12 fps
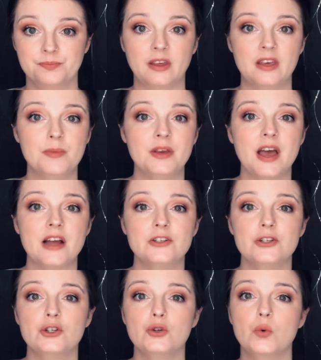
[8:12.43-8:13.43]
He began
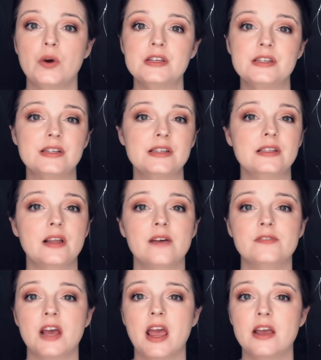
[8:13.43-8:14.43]
to twist his
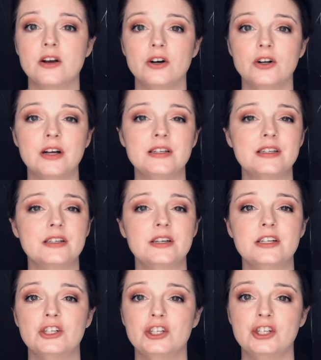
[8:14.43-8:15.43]
left ankle until
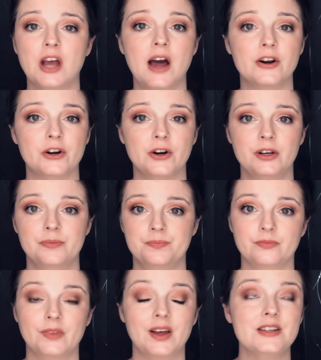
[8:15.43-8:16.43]
it shattered,
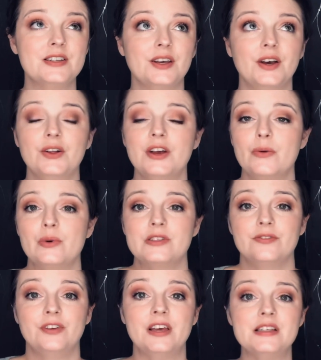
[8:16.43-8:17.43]
until it
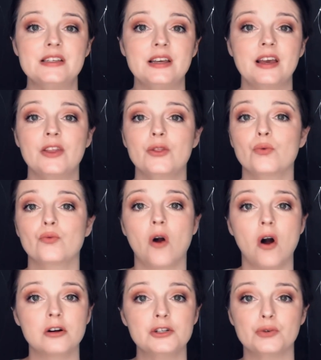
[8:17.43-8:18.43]
was facing in the
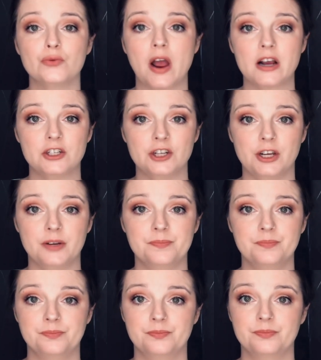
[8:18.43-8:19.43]
wrong direction.
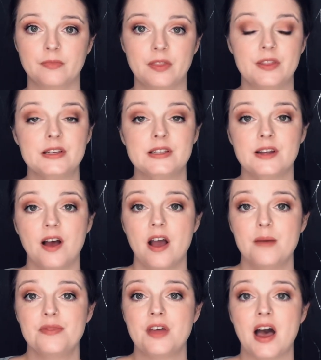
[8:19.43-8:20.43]
This
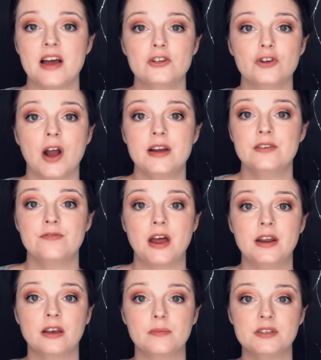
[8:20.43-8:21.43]
time, Thad tried
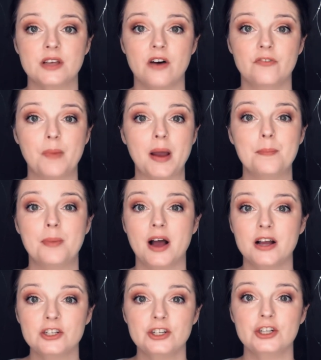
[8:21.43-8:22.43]
defending himself by
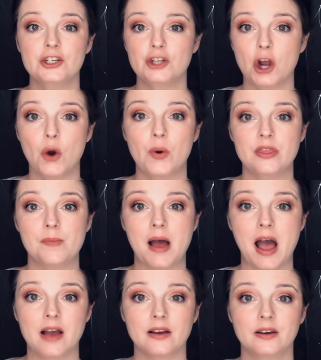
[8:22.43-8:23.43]
punching Joe in the
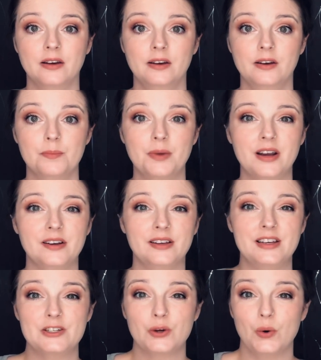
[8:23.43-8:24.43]
back, but
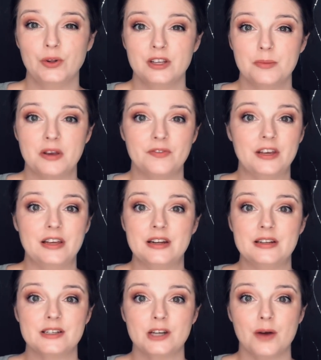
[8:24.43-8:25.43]
he told him if he
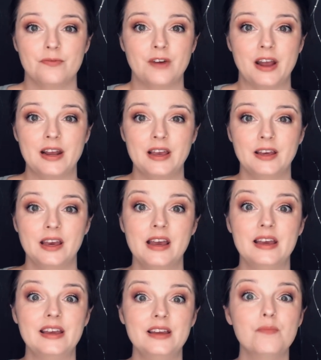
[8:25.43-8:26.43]
didn't stop fighting,
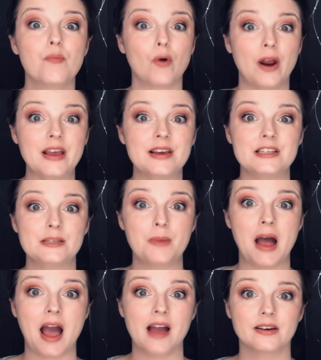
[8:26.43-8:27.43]
he'd break his
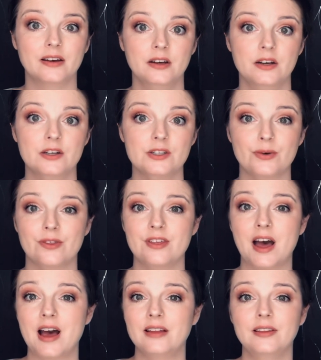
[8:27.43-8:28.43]
back. So
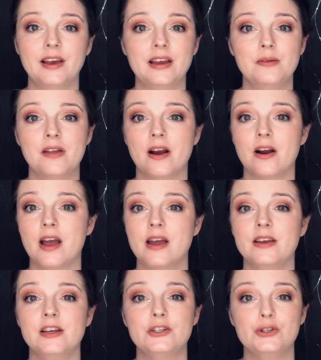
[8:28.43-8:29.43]
Thad laid there
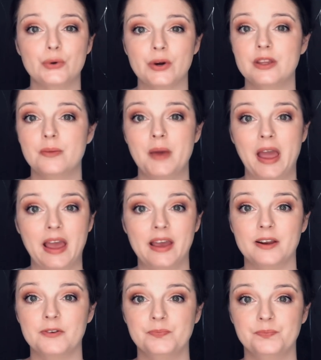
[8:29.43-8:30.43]
and endured the
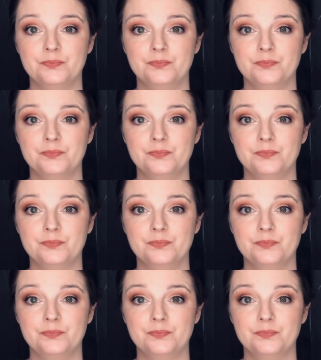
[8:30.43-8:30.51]
pain.